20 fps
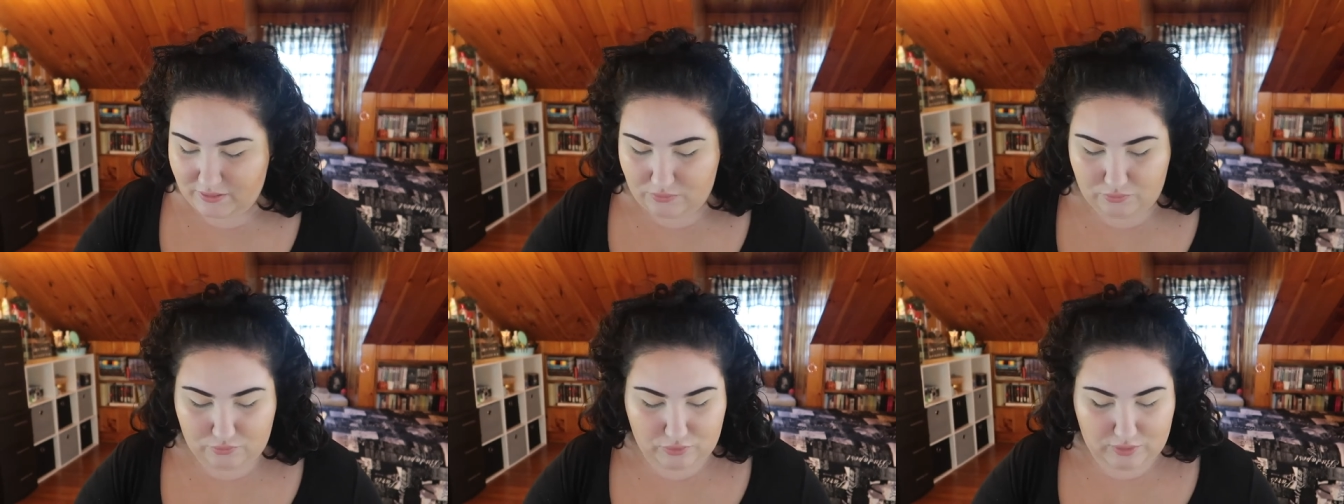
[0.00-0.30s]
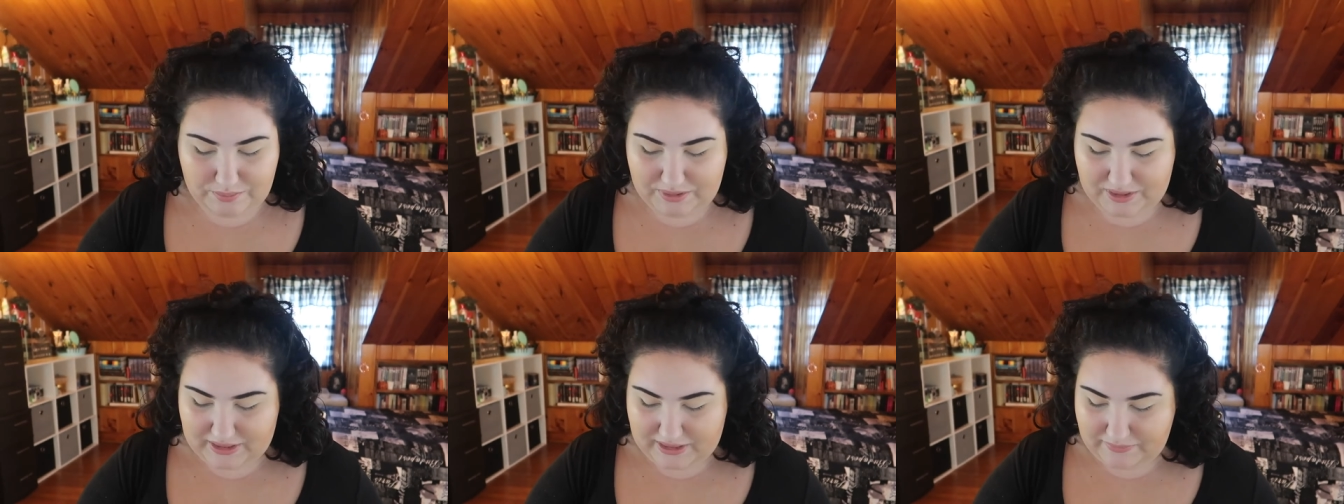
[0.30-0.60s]

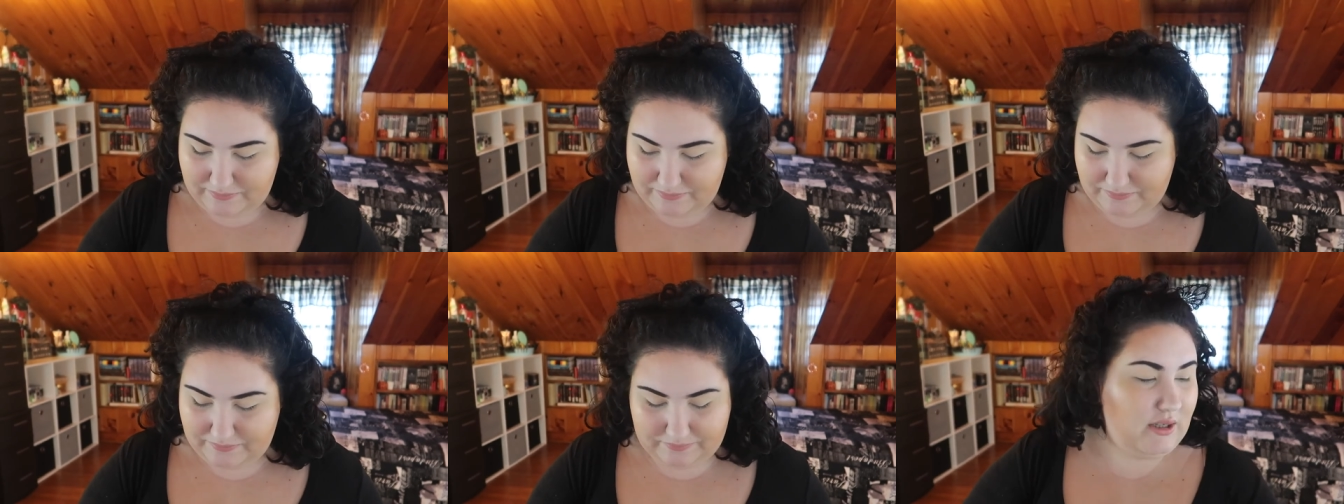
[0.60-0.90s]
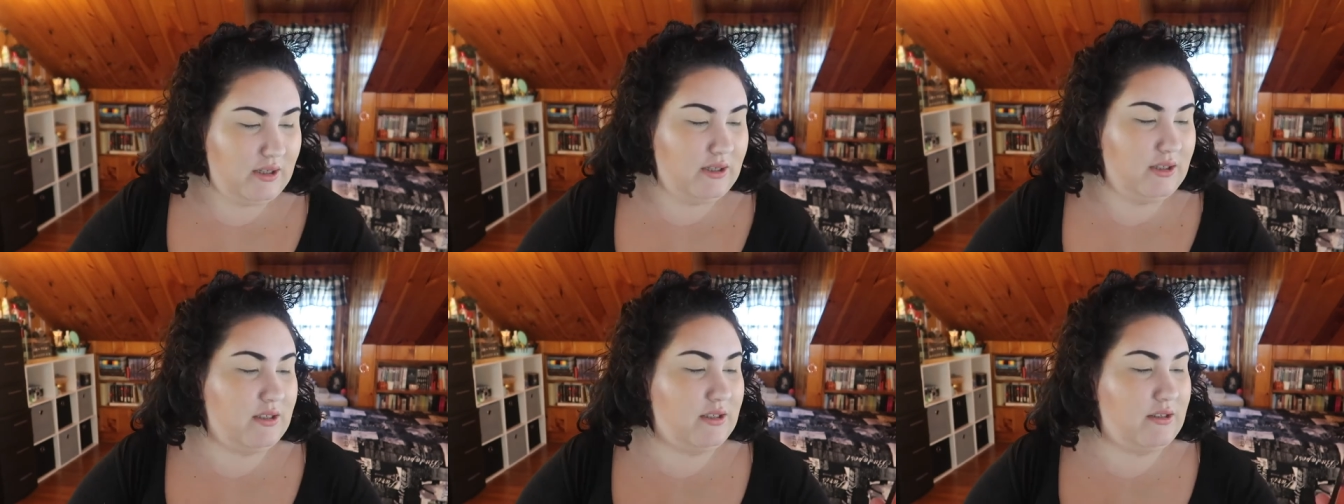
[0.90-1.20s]
Whoopsie.
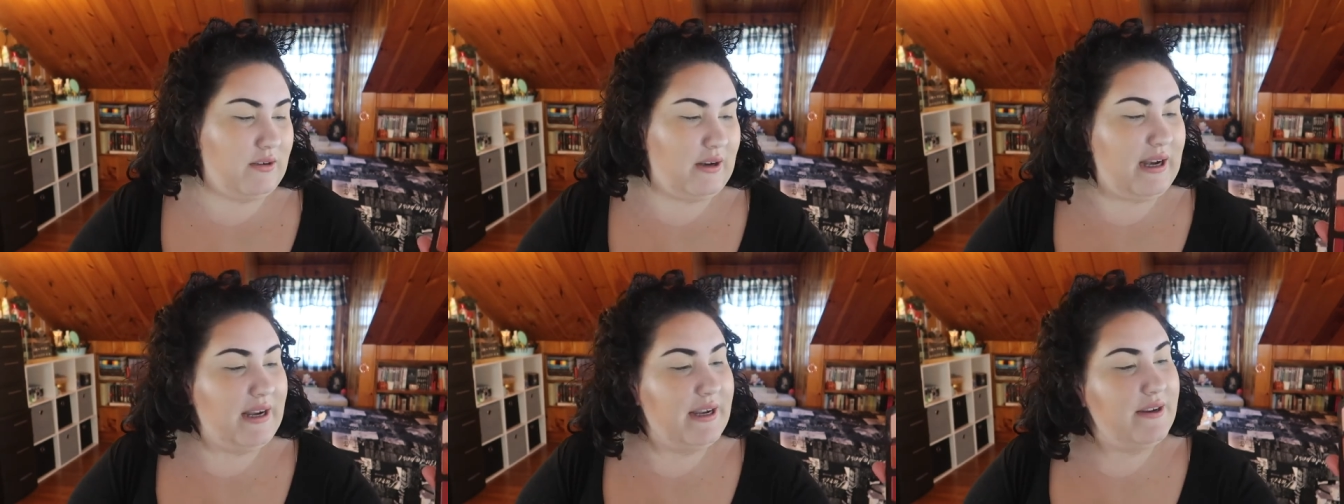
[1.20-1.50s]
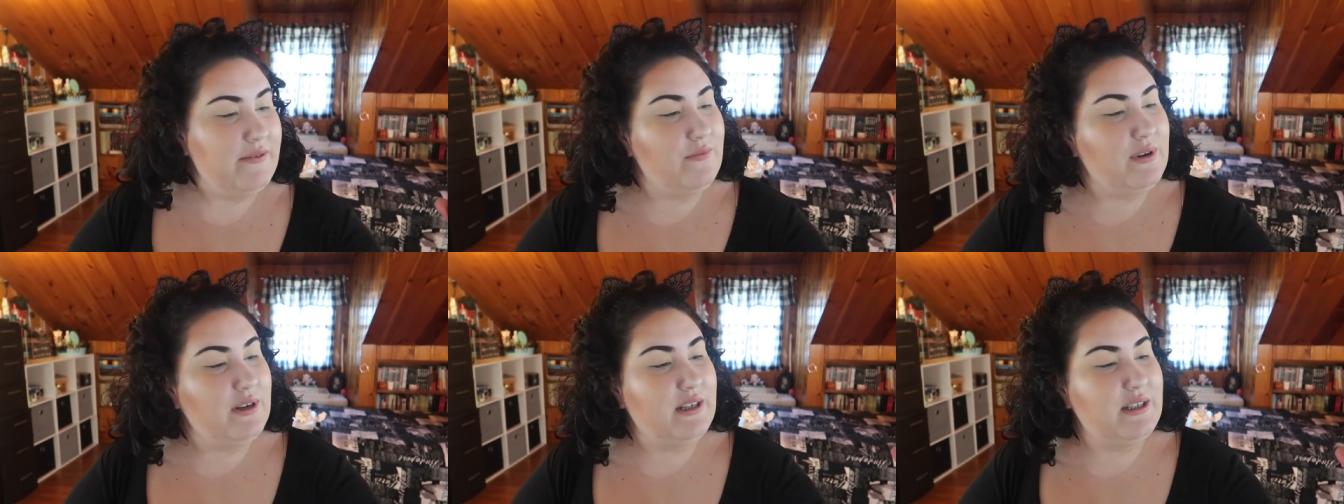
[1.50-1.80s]
So I
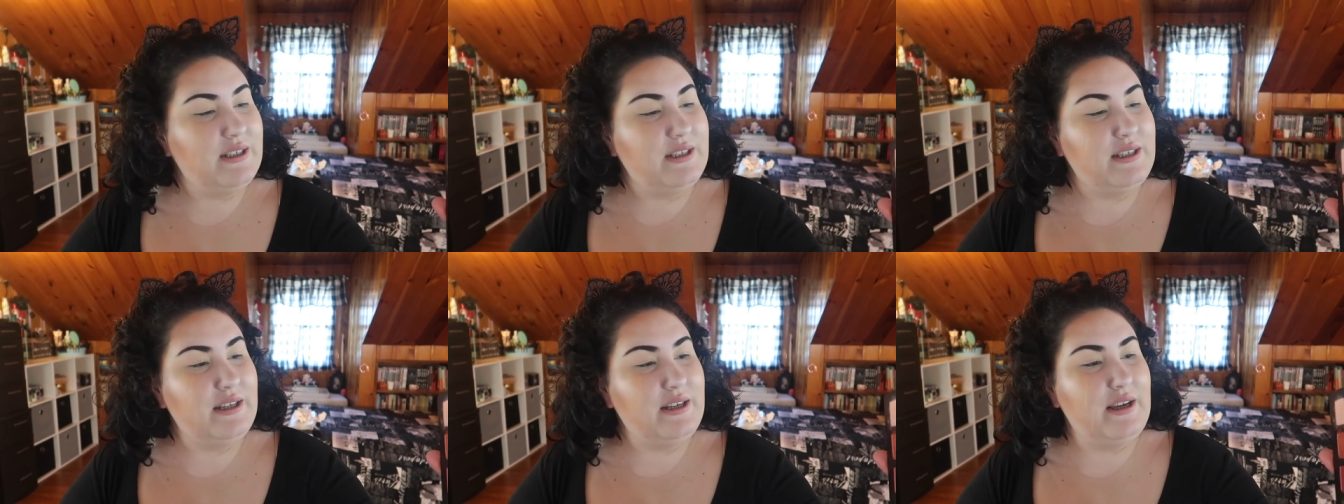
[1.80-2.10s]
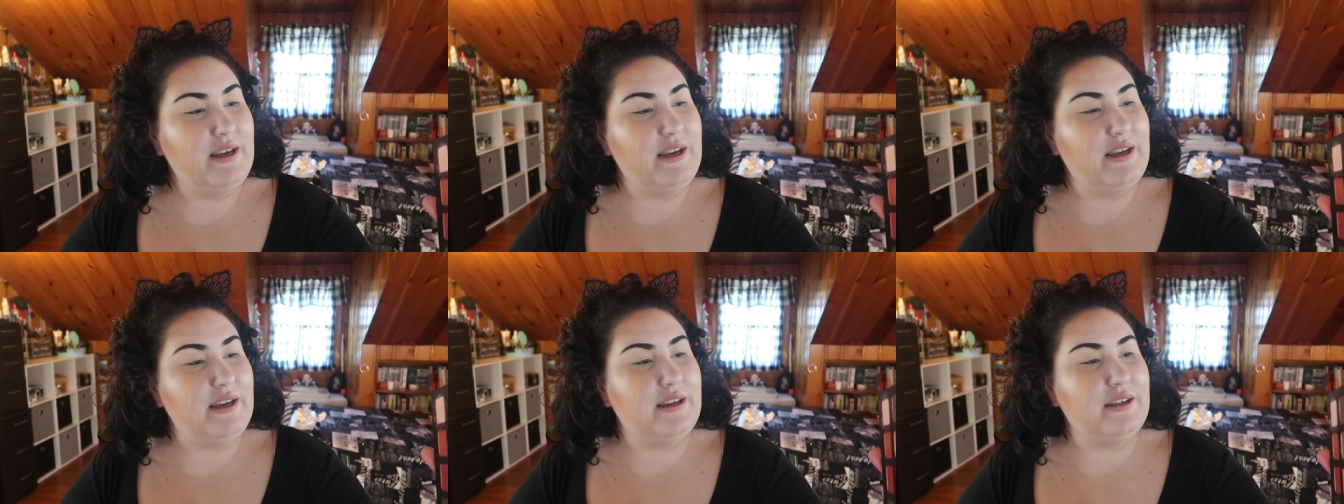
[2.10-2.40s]
wanna
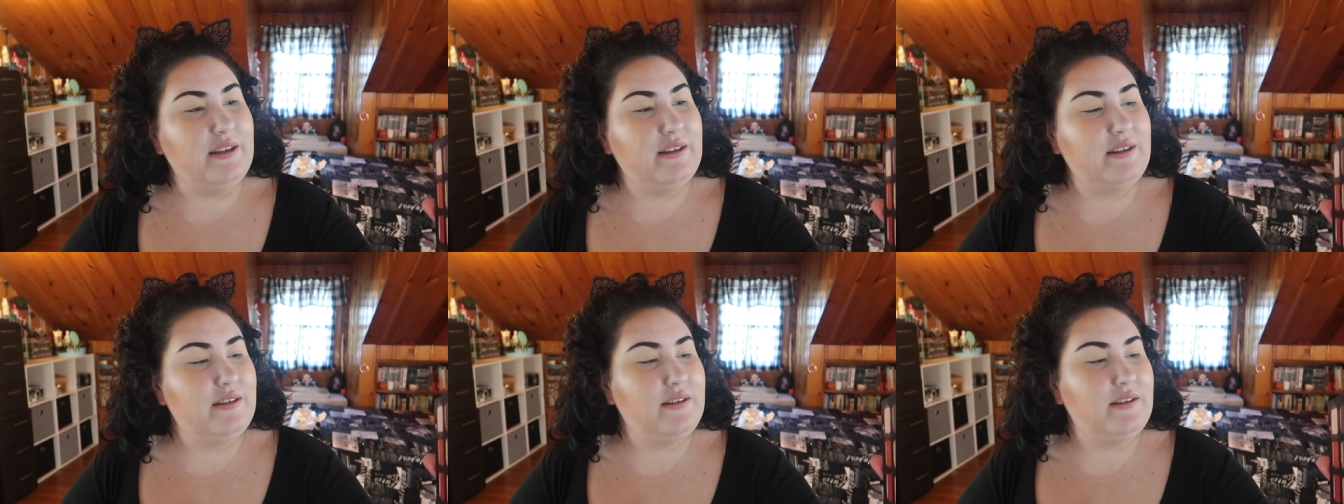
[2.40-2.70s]
take,